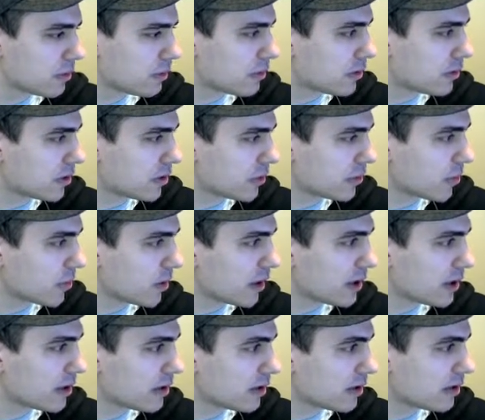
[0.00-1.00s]
You know
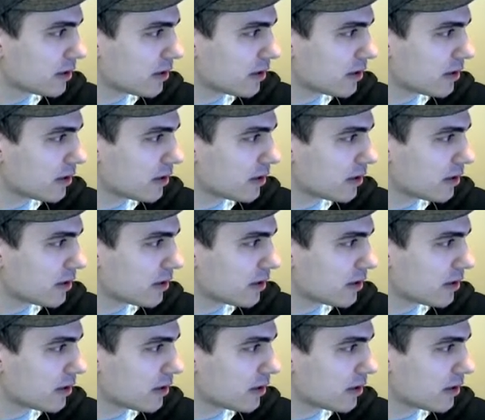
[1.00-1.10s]
what?